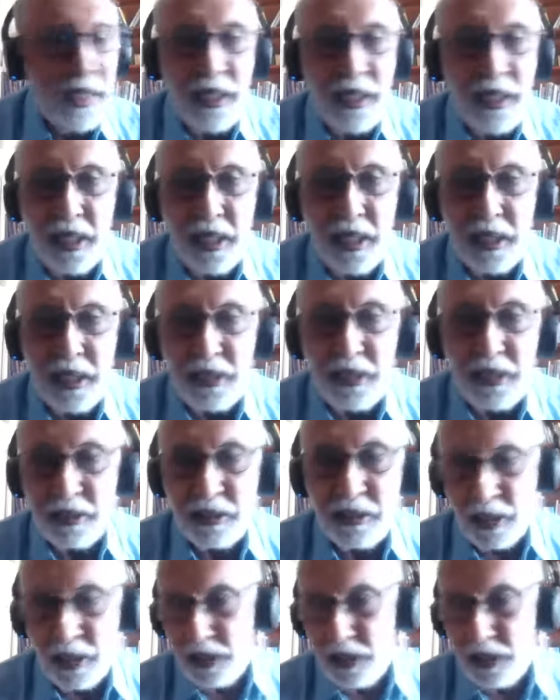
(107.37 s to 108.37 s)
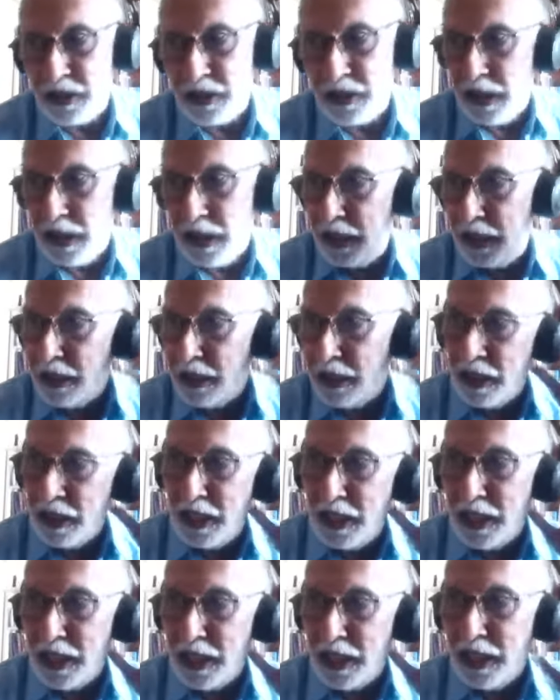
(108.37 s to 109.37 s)
I studied in
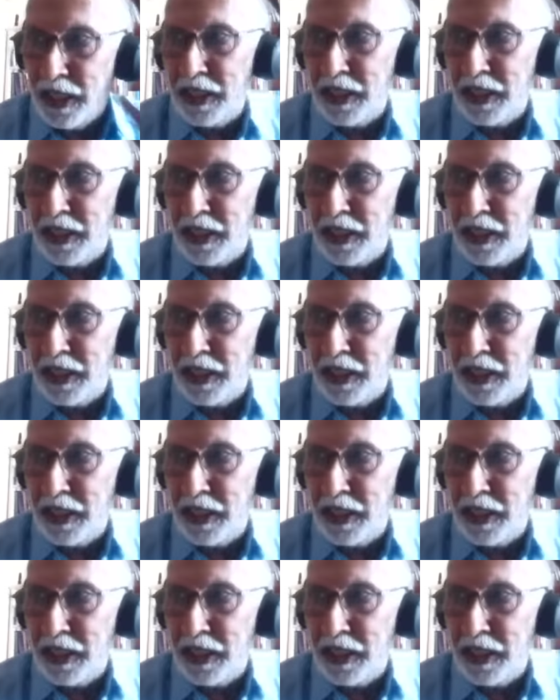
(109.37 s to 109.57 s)
India,